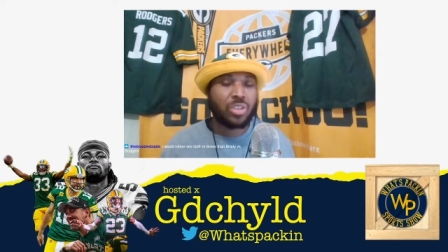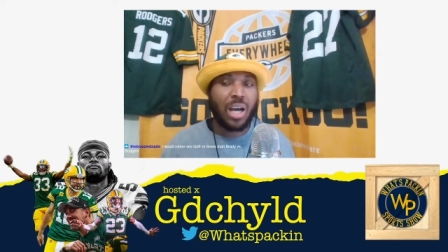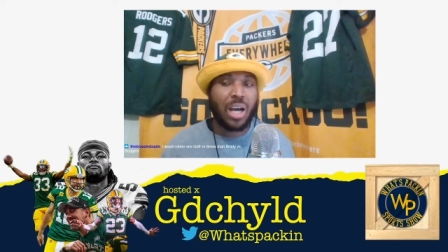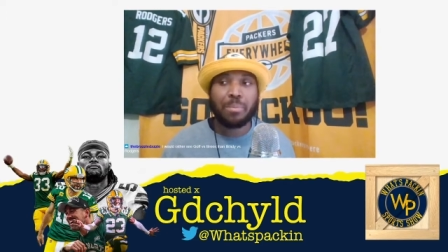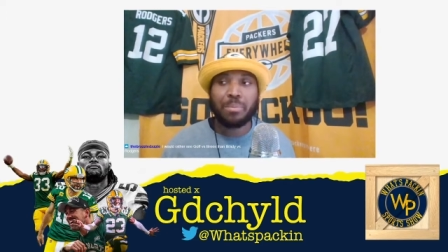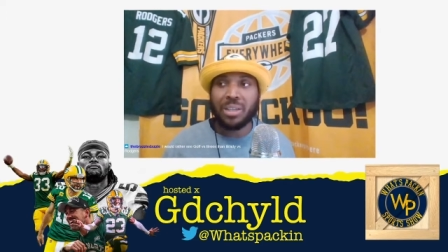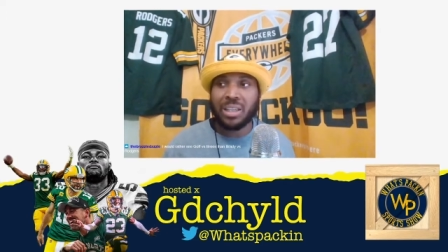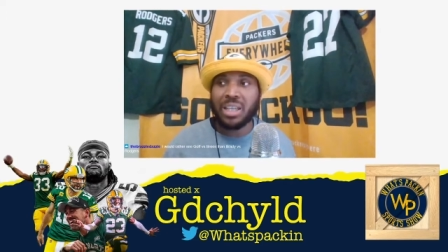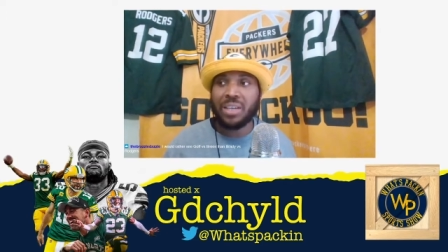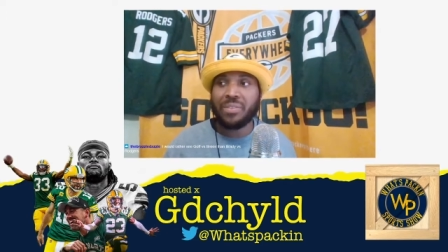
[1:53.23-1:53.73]
I
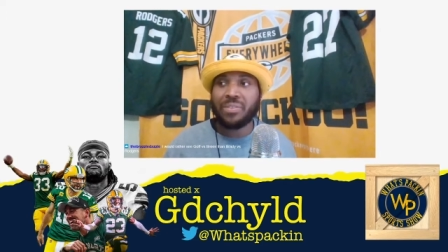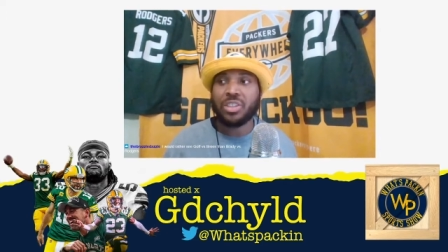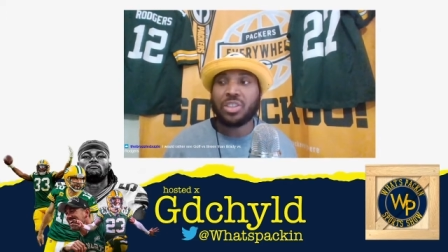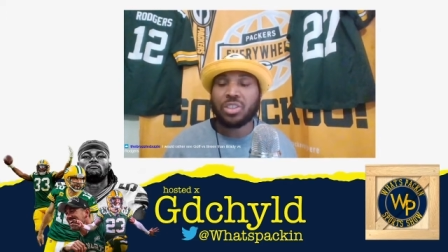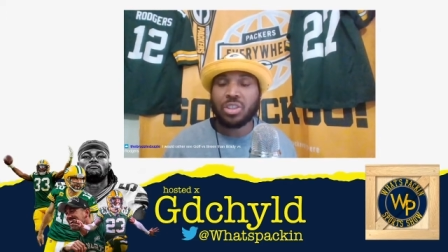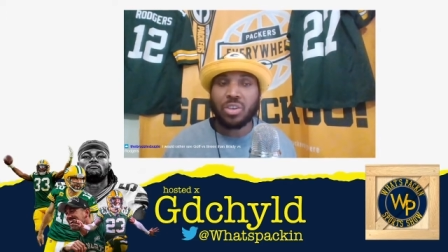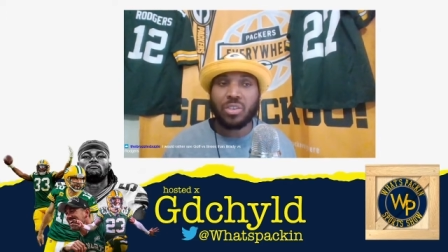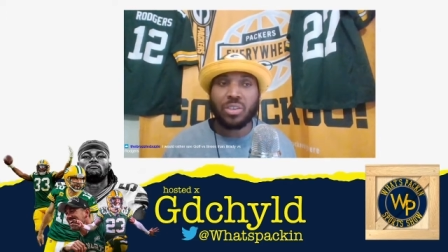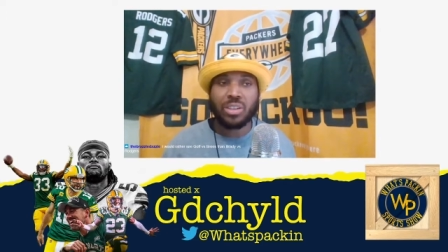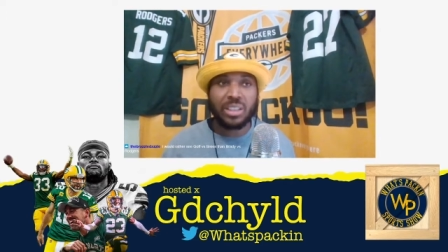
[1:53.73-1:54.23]
believe he
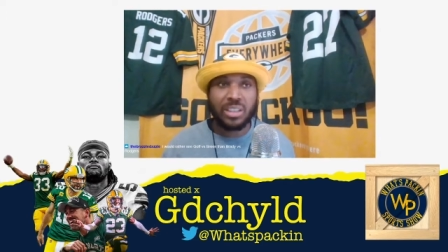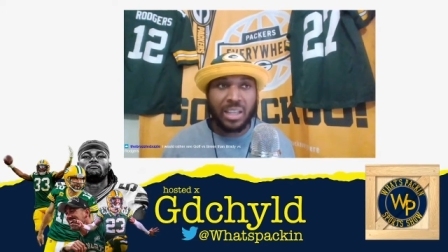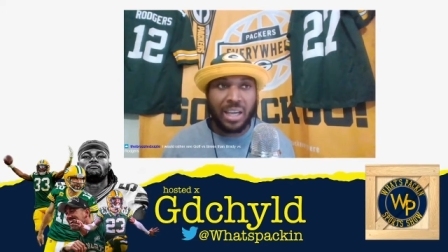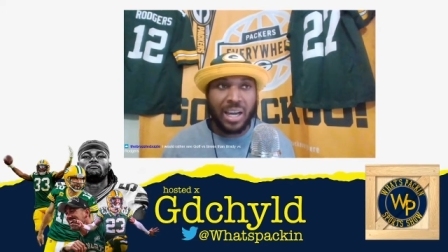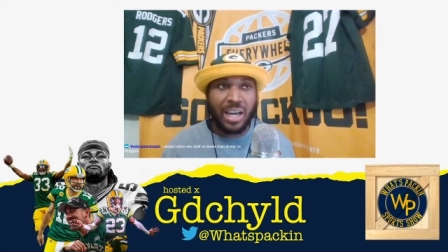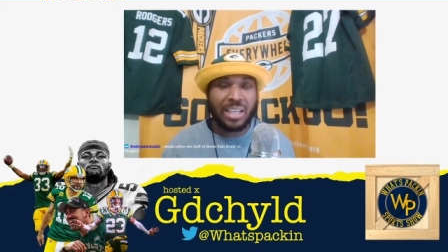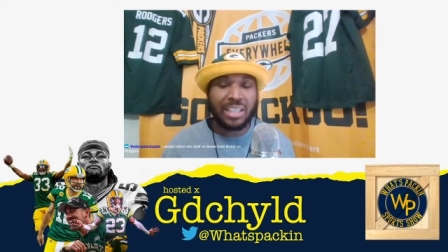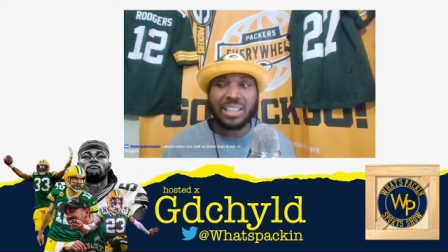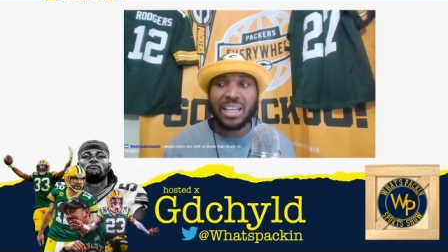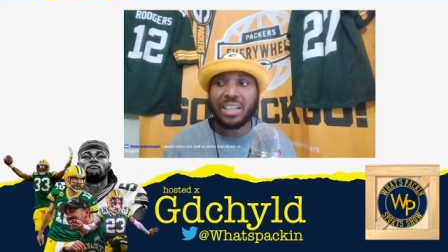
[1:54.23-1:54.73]
certainly
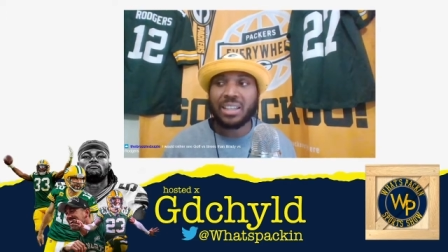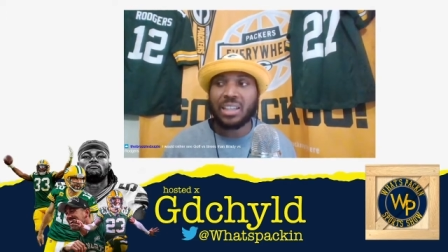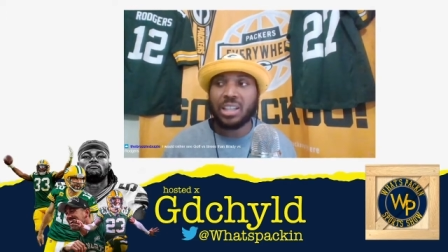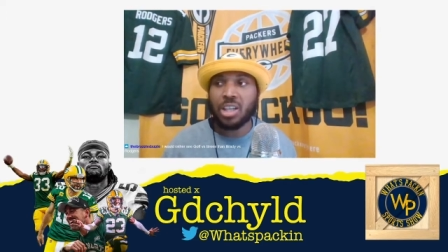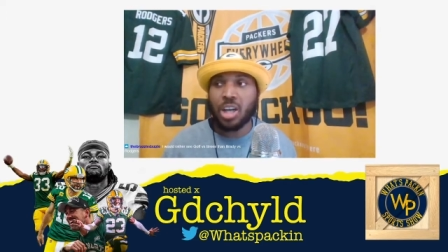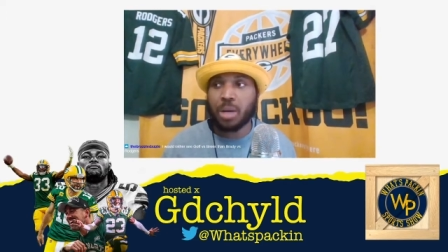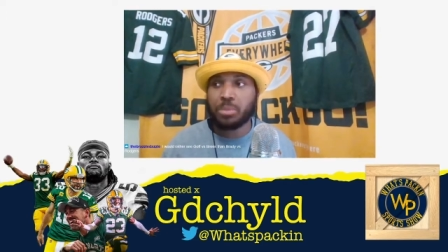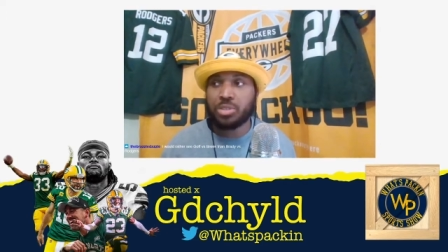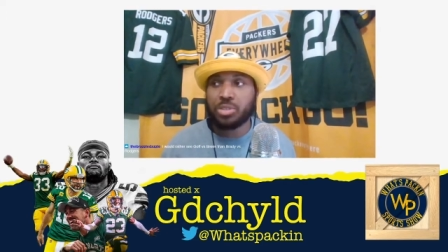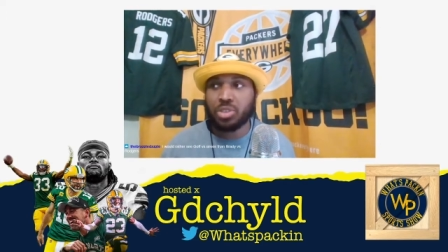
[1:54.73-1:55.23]
can. He's got the
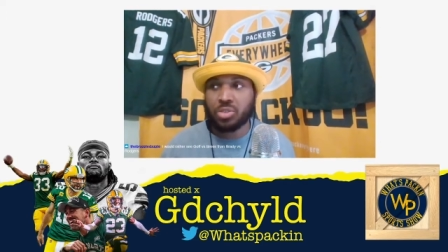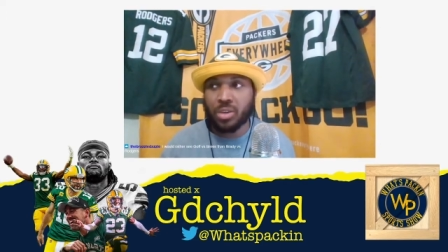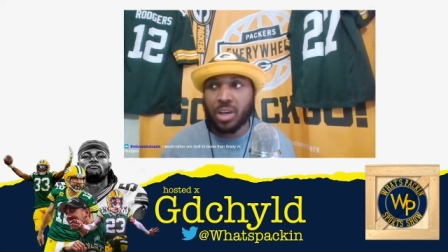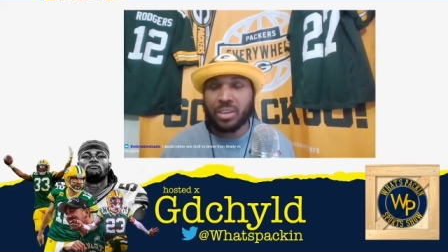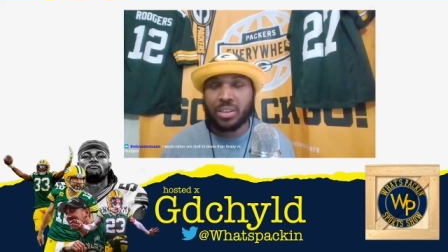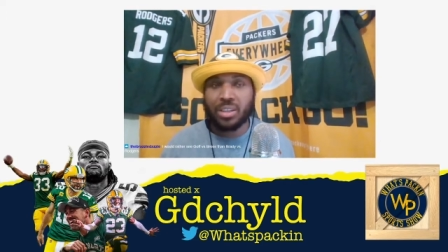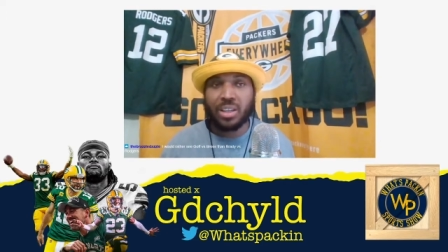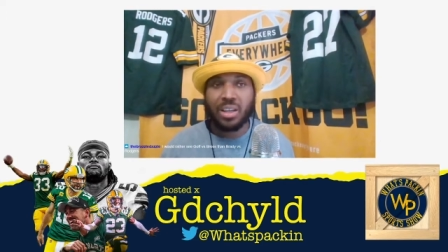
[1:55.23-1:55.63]
arm strength,